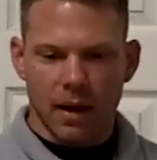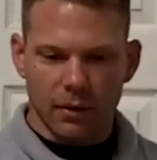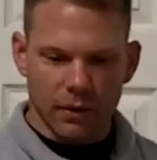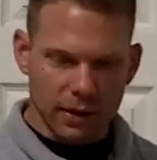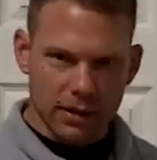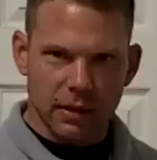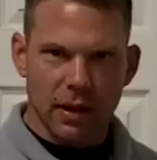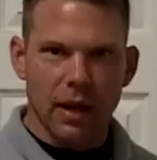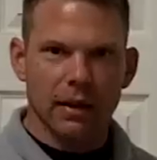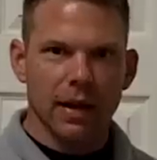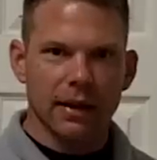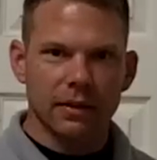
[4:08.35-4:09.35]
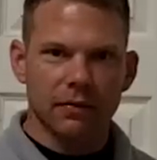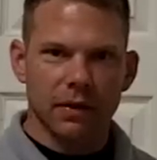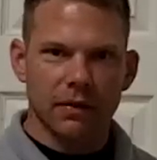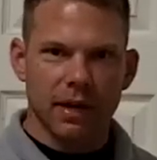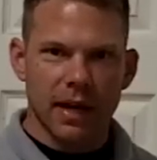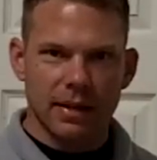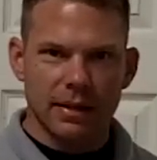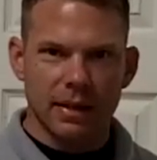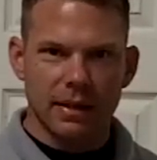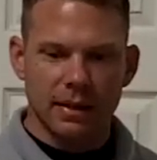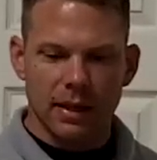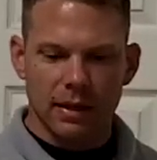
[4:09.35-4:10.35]
model. It's a lot like the
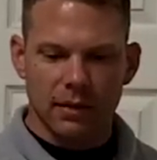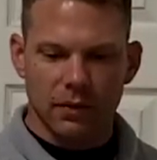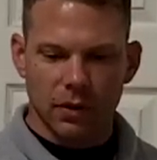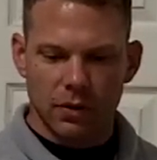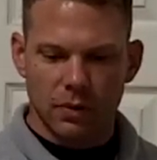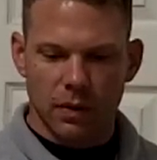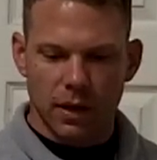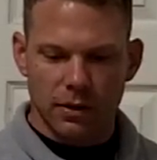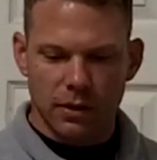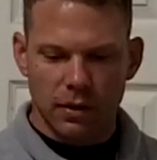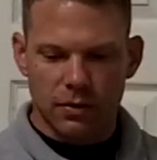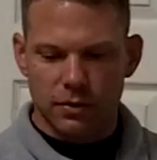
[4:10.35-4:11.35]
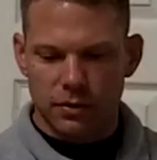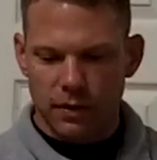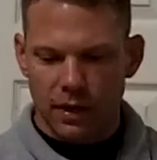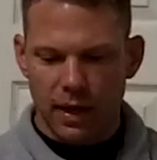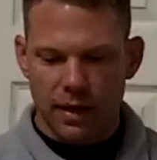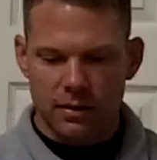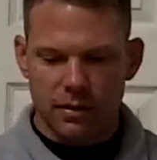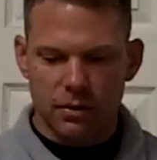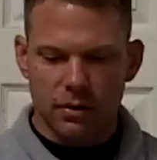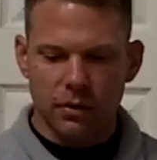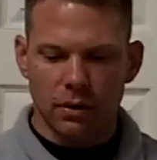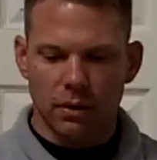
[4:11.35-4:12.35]
5816, the first one I showed you. It has the
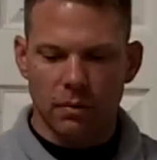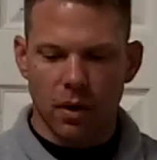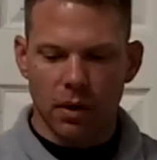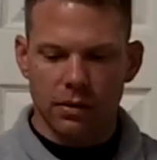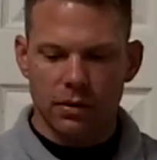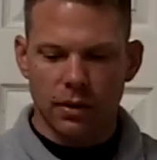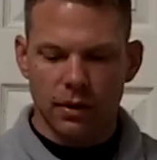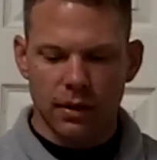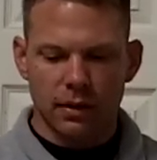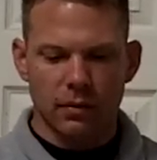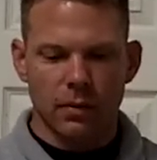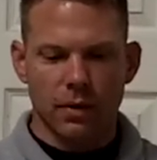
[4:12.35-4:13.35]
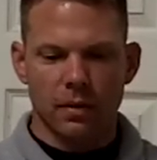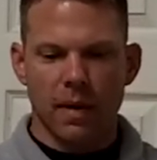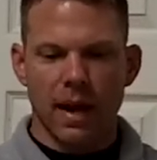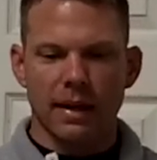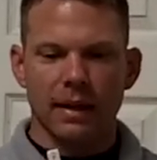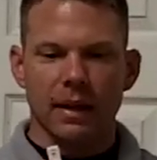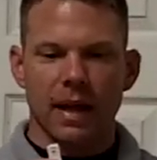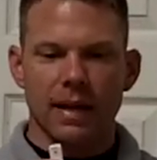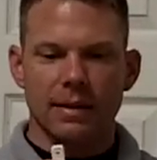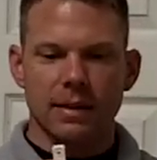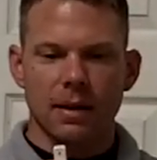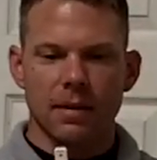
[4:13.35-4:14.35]
two little marks on it where the magnet
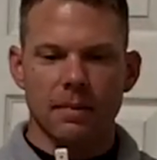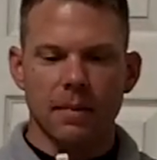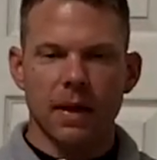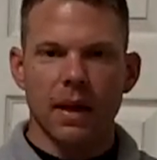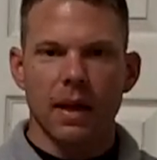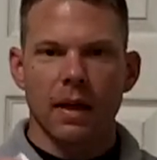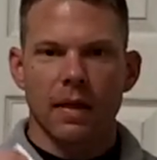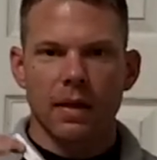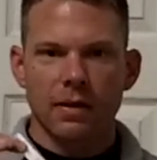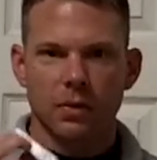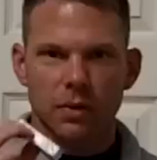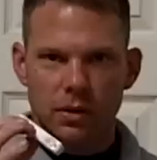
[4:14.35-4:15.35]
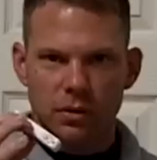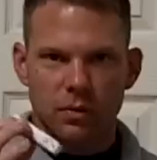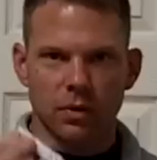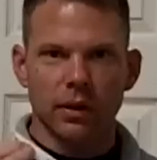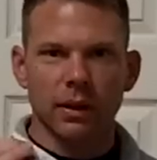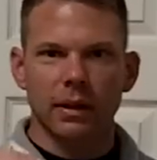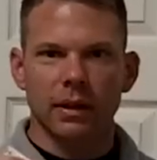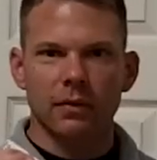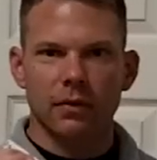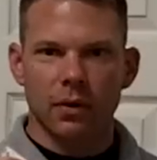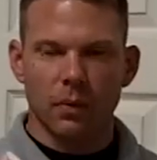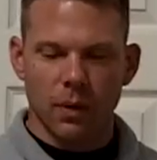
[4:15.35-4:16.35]
lines up this one is really
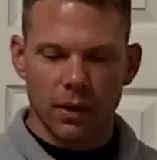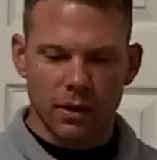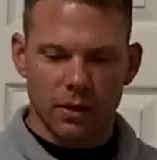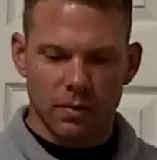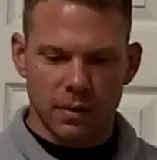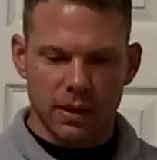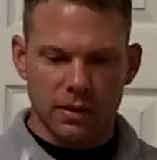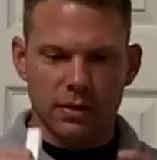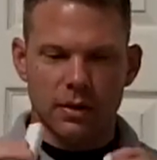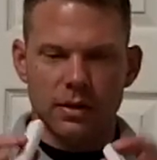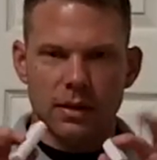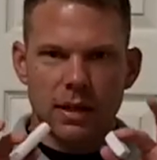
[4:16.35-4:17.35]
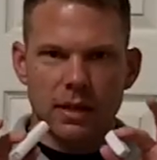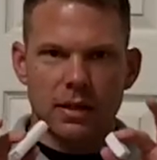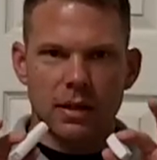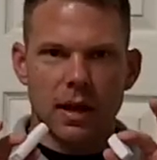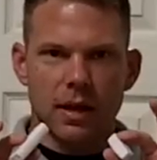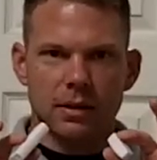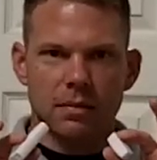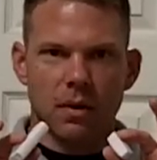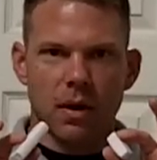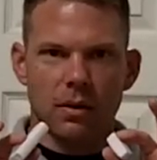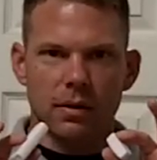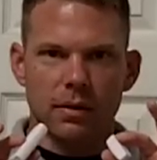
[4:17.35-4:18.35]
good for the windows because you can see it's a lot
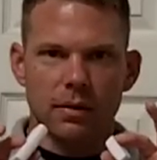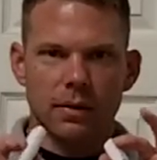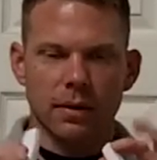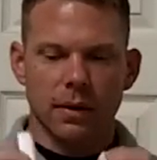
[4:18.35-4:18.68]
smaller.